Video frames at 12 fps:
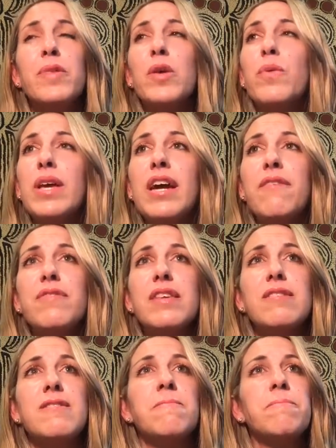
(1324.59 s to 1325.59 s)
We have
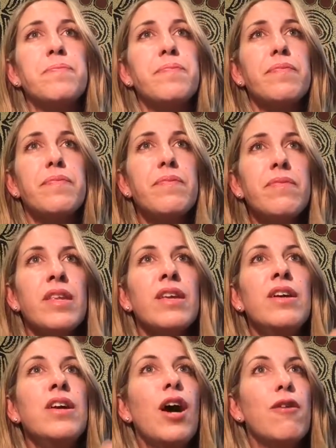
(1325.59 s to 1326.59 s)
this,
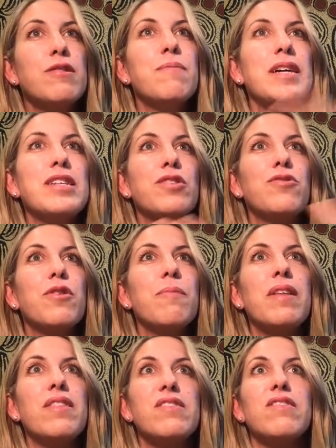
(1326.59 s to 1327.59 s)
I was about to talk
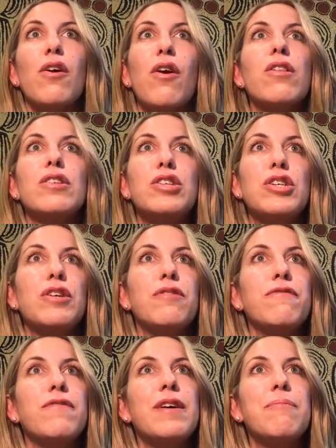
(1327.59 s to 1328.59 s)
about the psychology of,
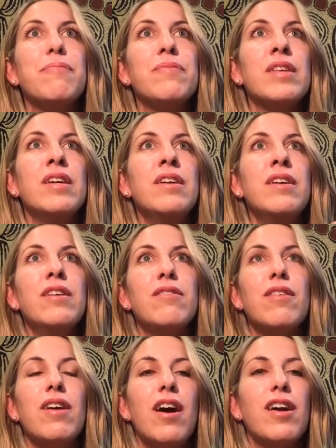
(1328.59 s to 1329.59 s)

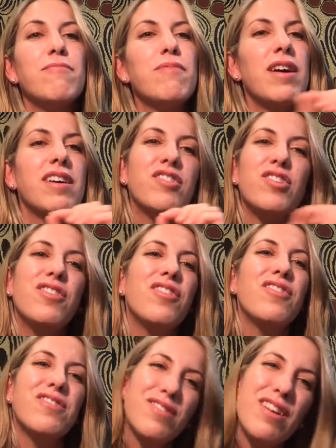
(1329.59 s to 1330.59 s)
I don't know
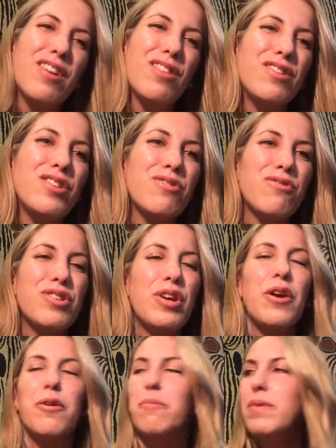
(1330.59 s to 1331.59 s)
the psychological
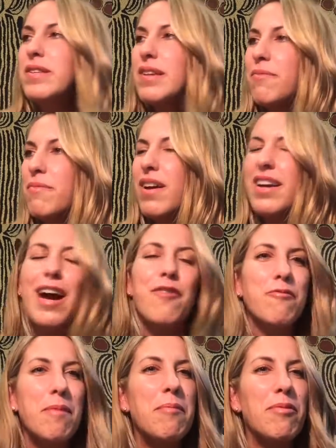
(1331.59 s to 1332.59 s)
term, but I can't
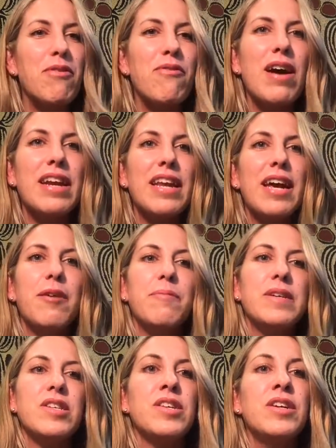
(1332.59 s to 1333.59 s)
remember it right now,
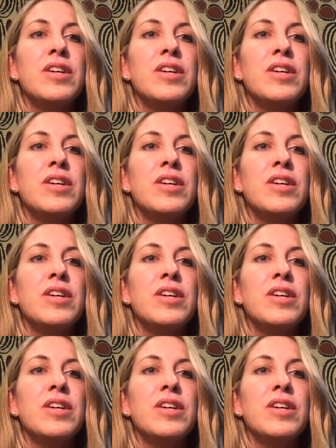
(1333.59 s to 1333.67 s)
but